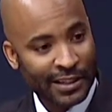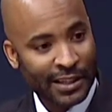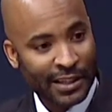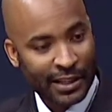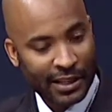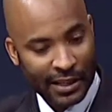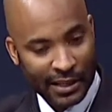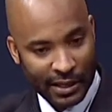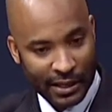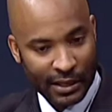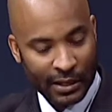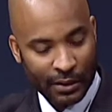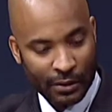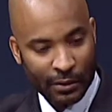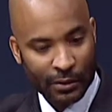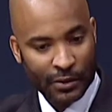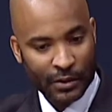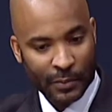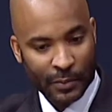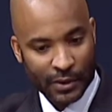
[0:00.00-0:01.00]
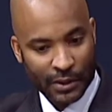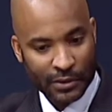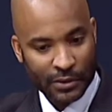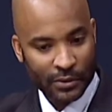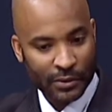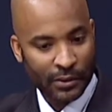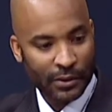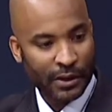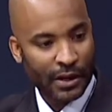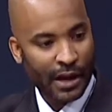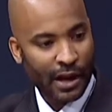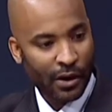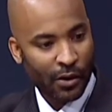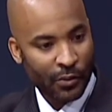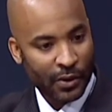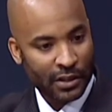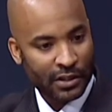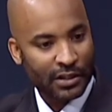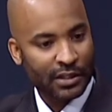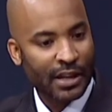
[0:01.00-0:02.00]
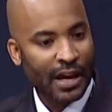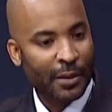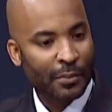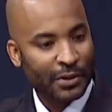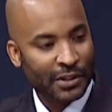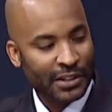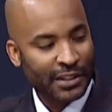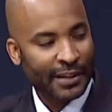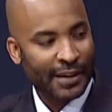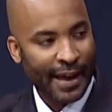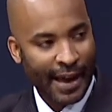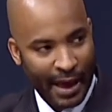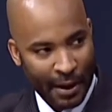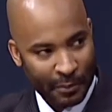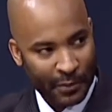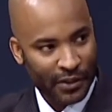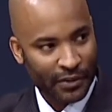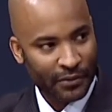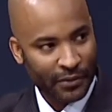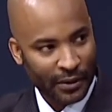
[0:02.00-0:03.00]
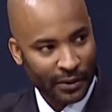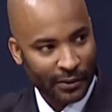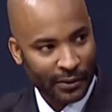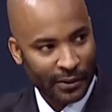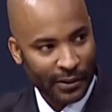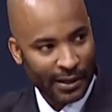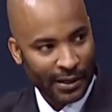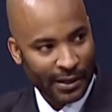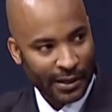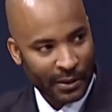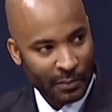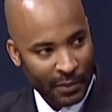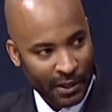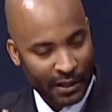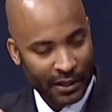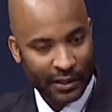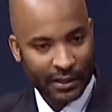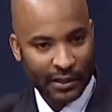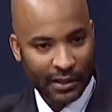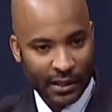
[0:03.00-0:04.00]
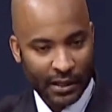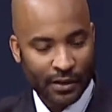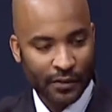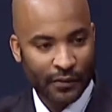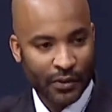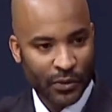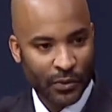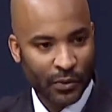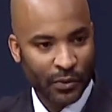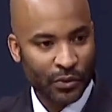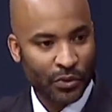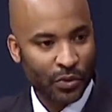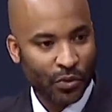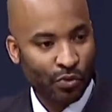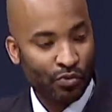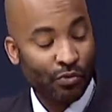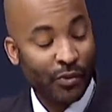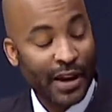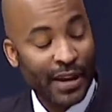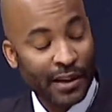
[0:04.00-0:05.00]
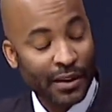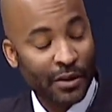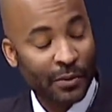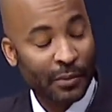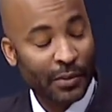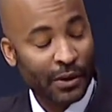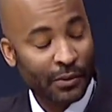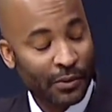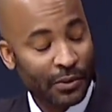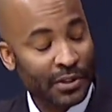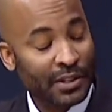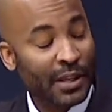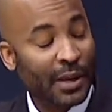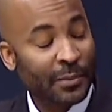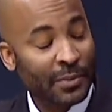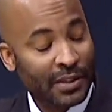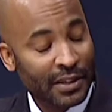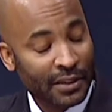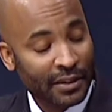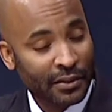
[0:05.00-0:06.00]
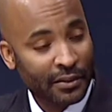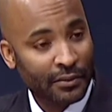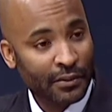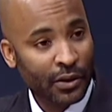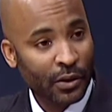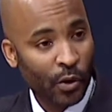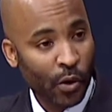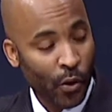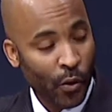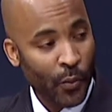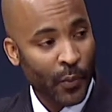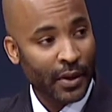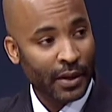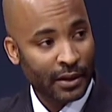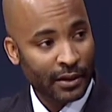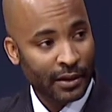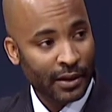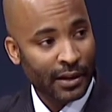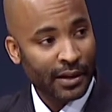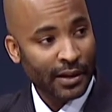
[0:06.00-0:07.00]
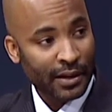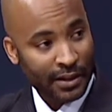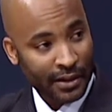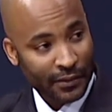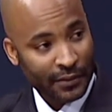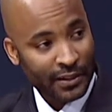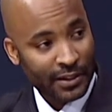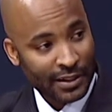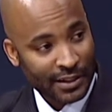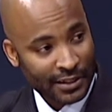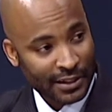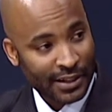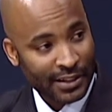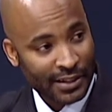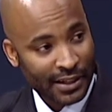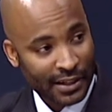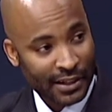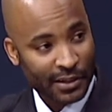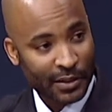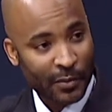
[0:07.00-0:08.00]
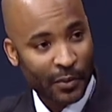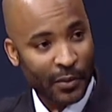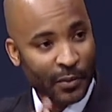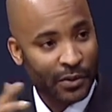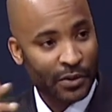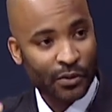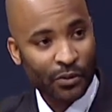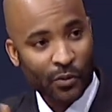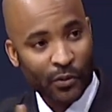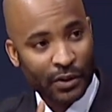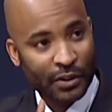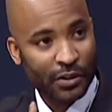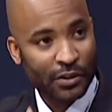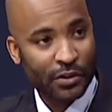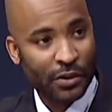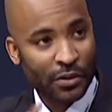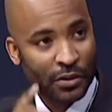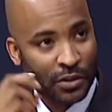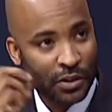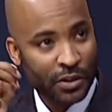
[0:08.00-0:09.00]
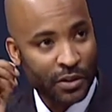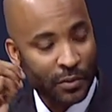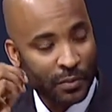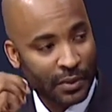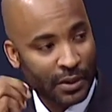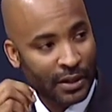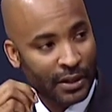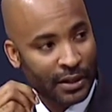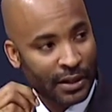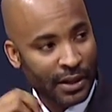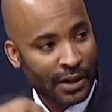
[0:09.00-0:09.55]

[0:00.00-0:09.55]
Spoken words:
then it all depends on how we establish the atmosphere, meaning individuals who are ready to be receptive and open enough to discuss that, because some people still want the church just to